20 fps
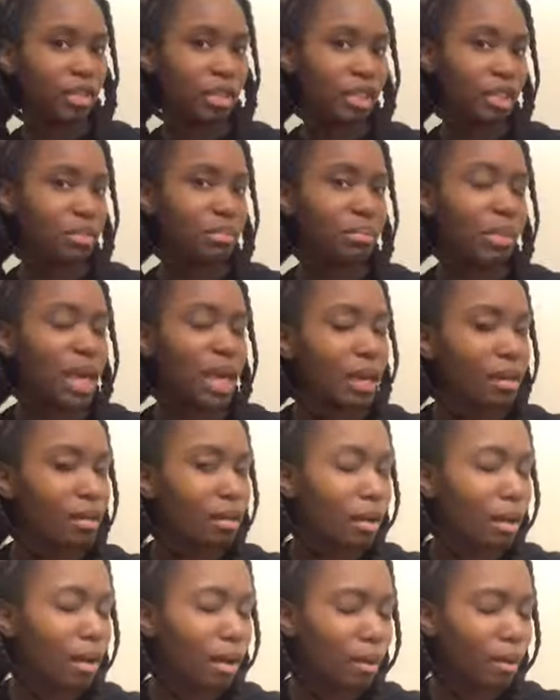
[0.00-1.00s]
it's
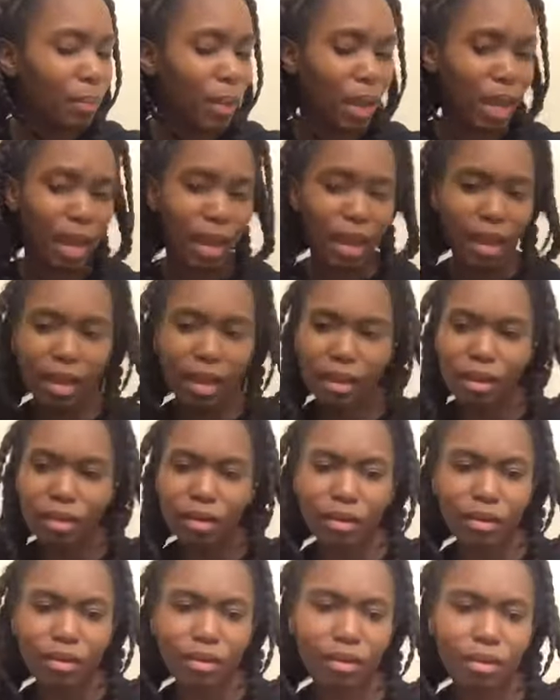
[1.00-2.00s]
makeup,
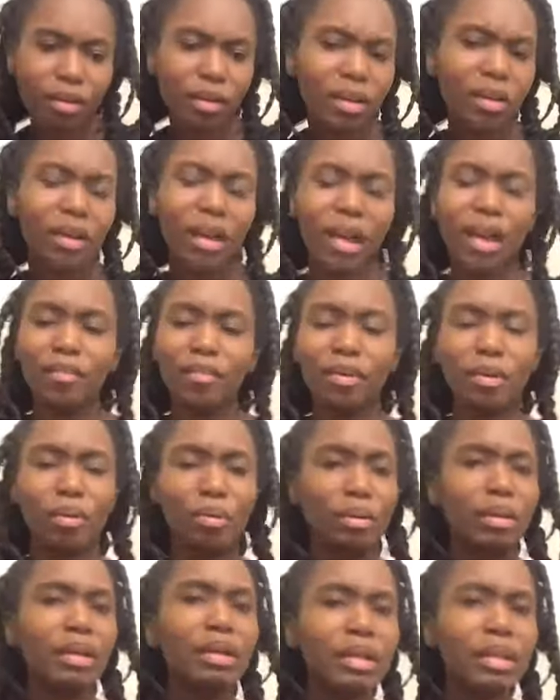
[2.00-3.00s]
hair, having
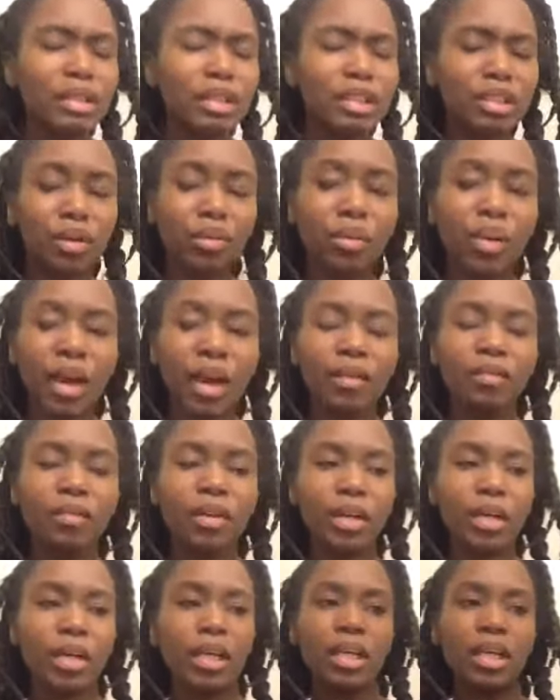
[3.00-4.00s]
a cooking show,
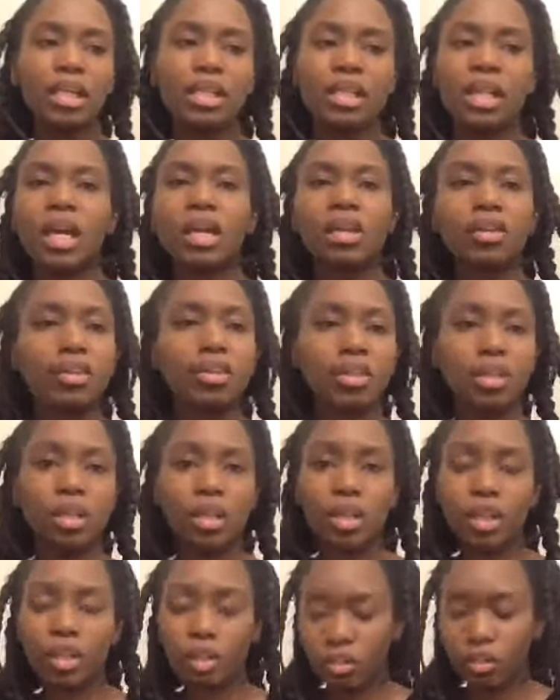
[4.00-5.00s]
whatever it is, like,
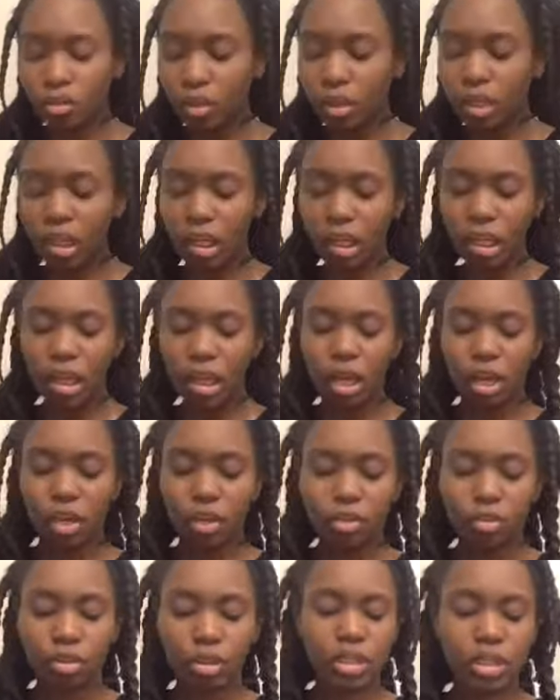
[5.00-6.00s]
literally,
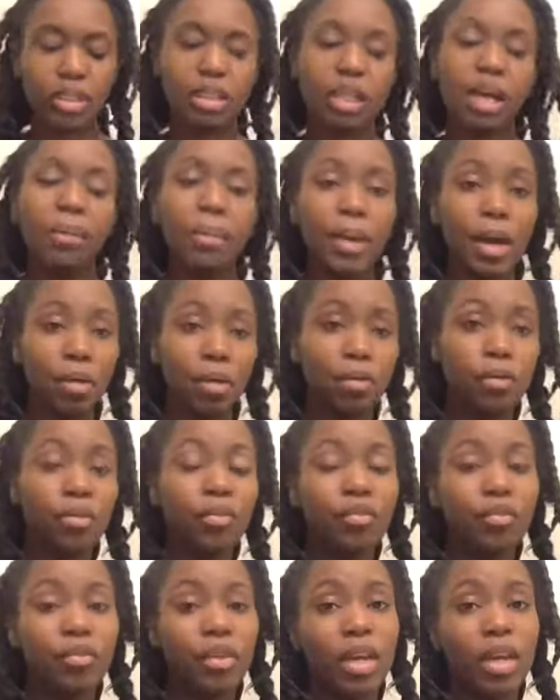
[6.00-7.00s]
you need step out
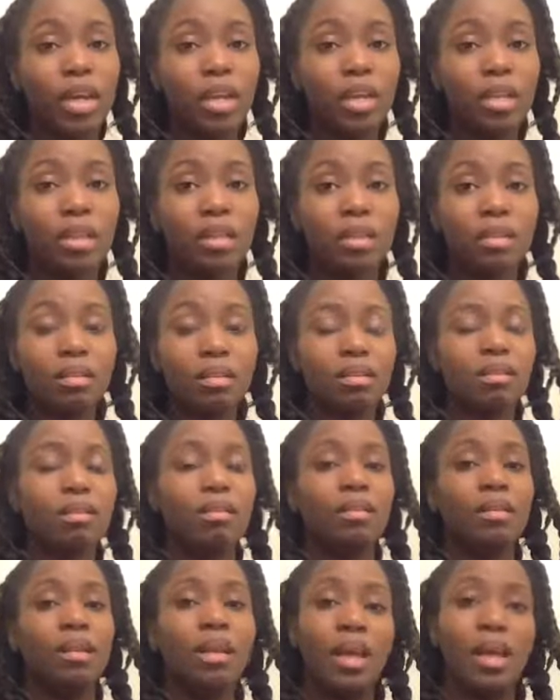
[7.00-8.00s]
on faith.
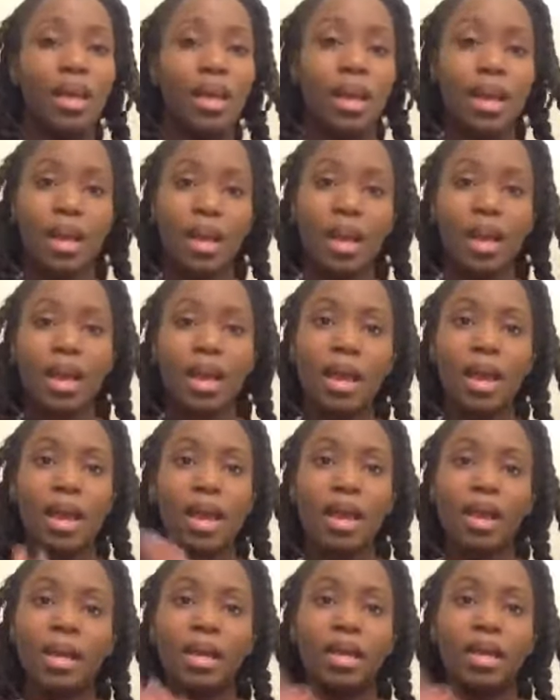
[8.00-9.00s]

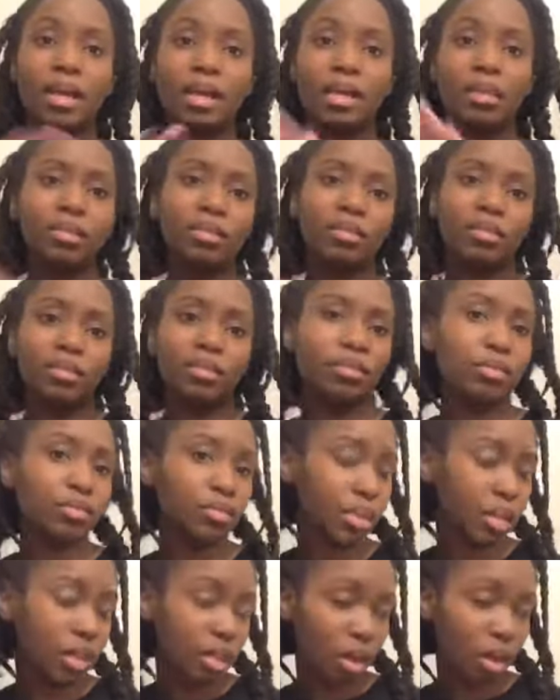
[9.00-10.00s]
And we
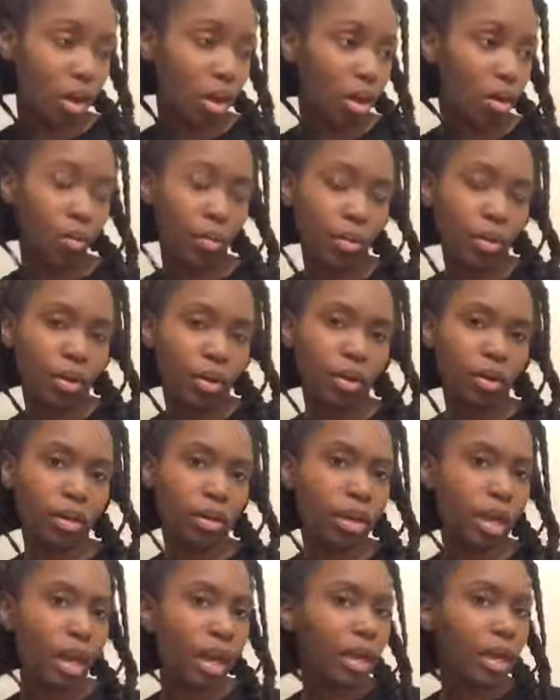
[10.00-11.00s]
need hard
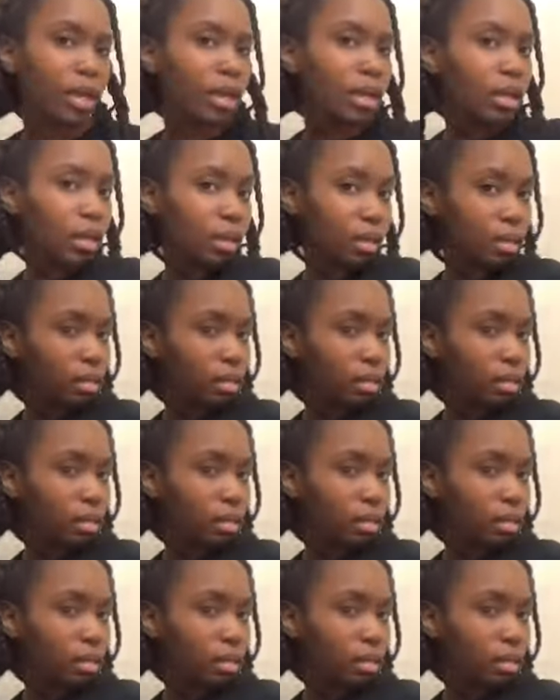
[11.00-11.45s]
work. Like,